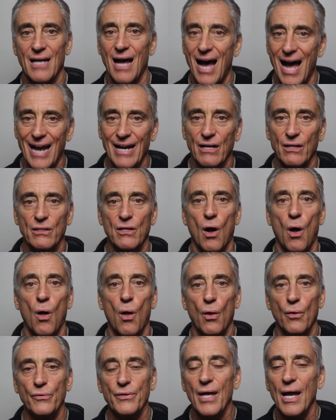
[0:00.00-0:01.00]
Higher
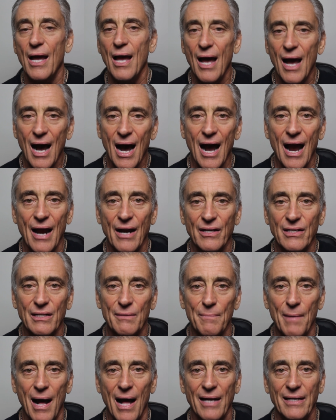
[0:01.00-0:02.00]
gold, higher
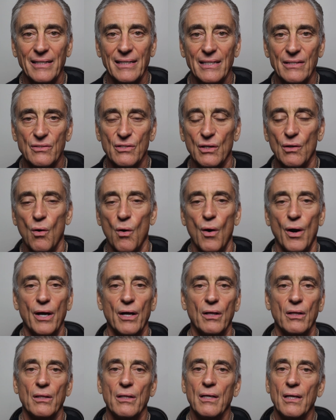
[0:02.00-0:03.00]
commodities and
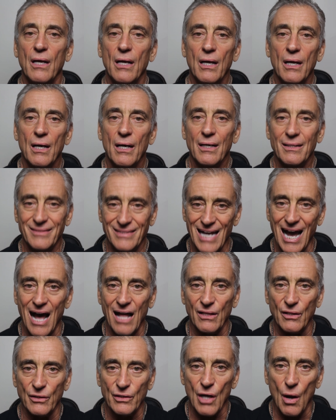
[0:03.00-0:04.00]
oil, a
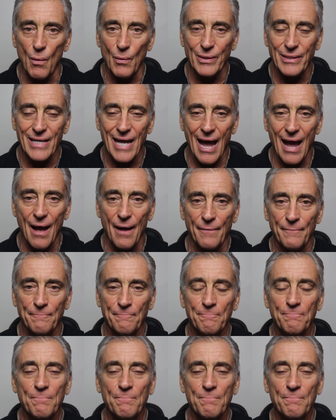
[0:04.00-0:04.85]
dollar going down.